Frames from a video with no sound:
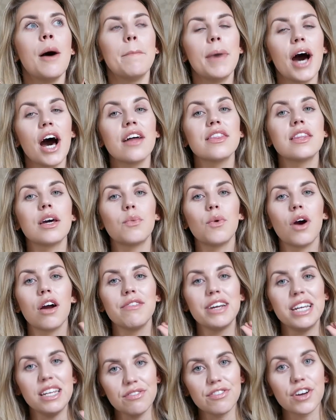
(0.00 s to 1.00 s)
But there
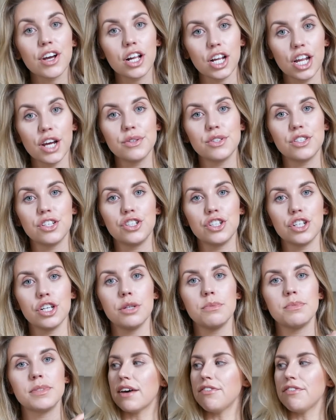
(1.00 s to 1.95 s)
were even closer dupes.